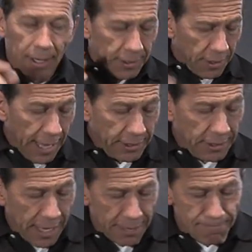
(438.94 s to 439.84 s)
So that's
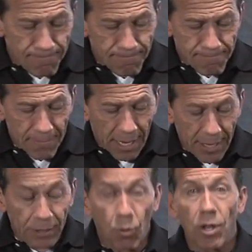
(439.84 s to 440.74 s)

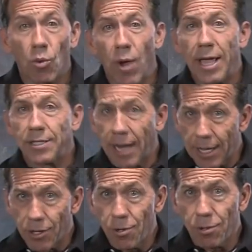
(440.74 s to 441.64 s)
one of the ways that I
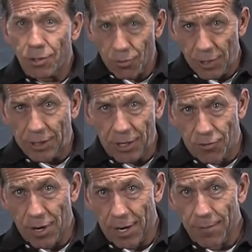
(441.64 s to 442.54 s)
use the reset
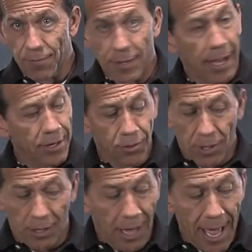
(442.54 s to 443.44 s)
trigger. I do
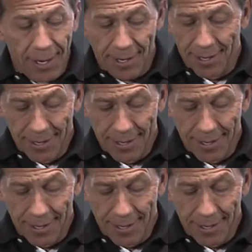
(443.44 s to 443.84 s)
it a lot.